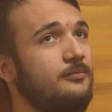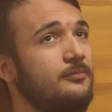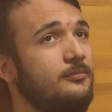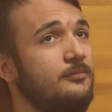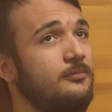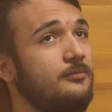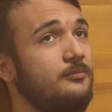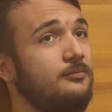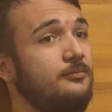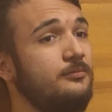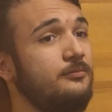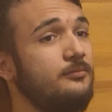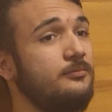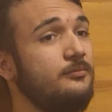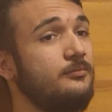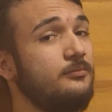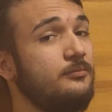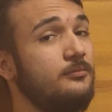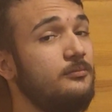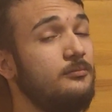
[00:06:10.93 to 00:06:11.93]

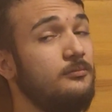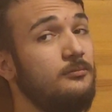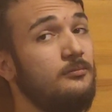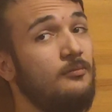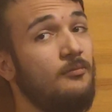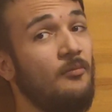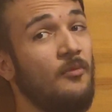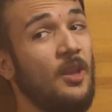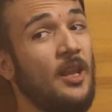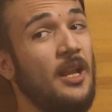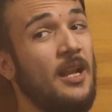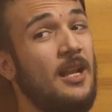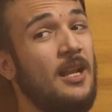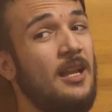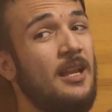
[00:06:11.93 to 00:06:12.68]
Nobody speaks.